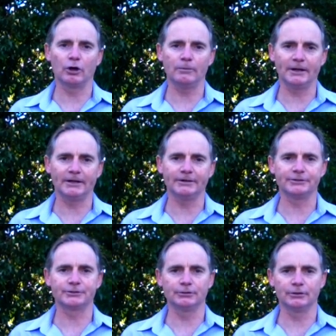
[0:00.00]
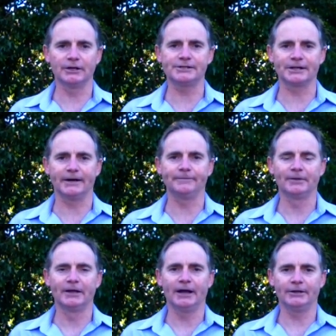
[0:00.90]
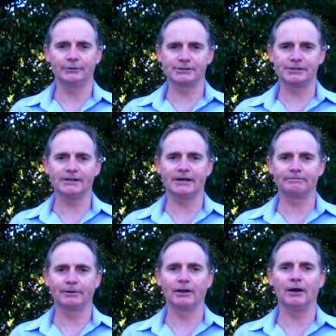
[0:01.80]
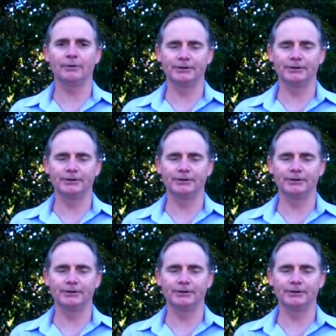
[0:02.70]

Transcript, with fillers: comment to Lisa, and you'll see that below,